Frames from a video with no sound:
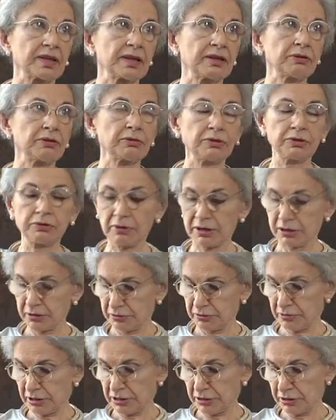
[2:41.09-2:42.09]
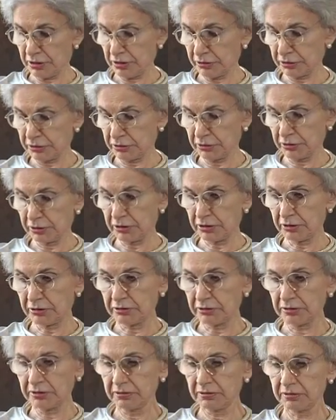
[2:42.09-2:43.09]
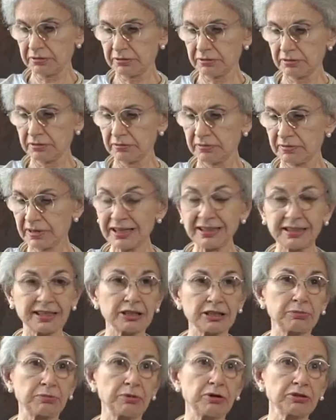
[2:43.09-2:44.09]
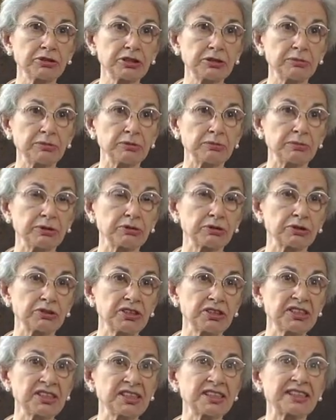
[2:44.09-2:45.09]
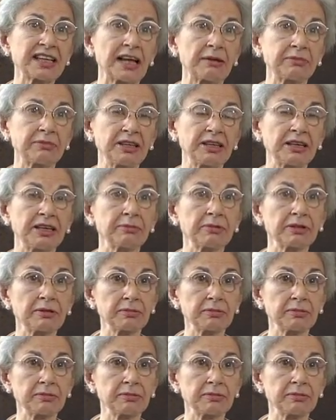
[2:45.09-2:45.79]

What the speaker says: you are not that responsible, because this is something